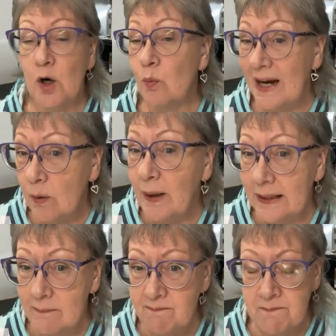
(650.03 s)
the right
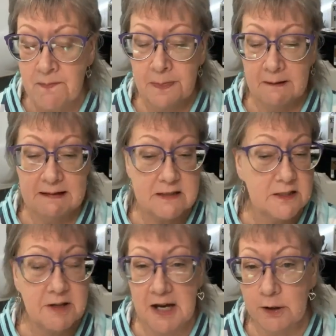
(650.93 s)
way.
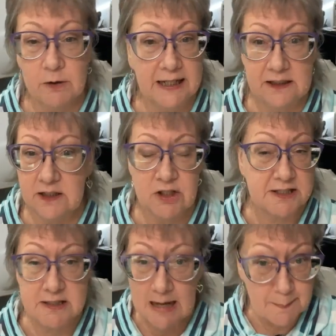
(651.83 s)
It's not okay to
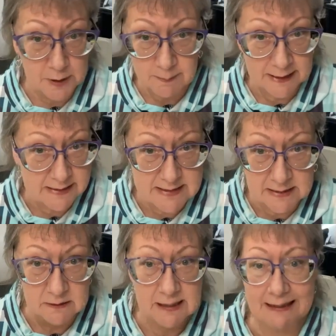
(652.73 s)
just stop your
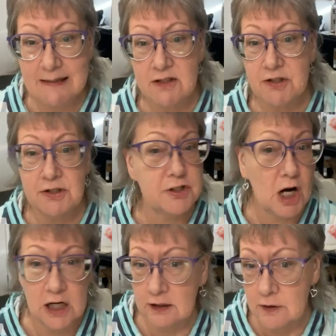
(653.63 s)
medicine and
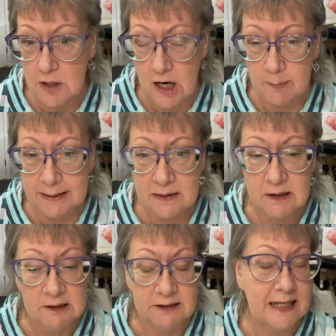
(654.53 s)
start low carbing.
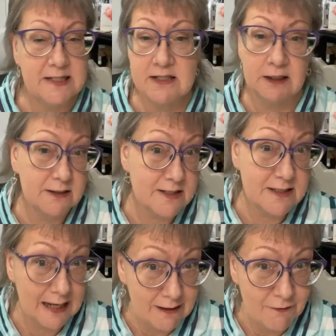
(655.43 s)
That is
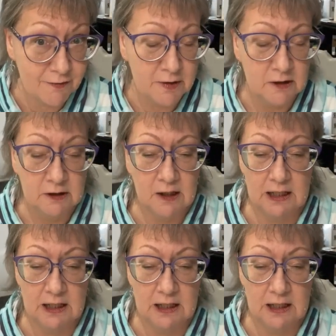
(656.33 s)
unsafe